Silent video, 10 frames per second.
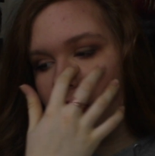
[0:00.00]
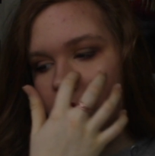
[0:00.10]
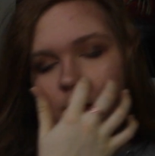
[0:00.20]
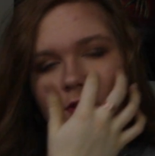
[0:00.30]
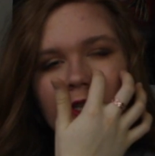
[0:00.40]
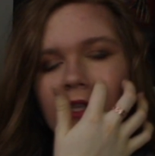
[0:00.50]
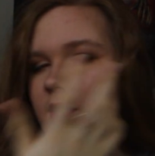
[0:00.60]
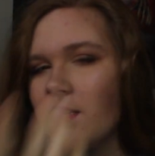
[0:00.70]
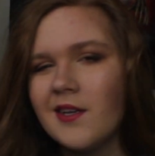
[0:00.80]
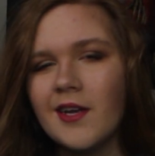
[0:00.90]
Now obviously this
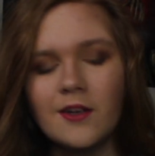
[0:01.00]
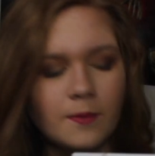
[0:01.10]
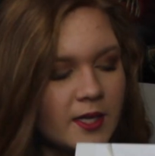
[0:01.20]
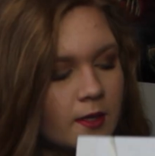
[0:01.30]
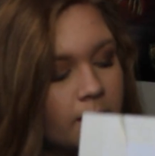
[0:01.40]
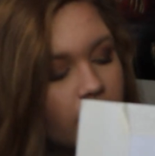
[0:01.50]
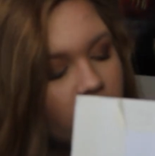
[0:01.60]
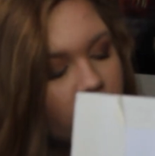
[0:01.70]
did end up taking about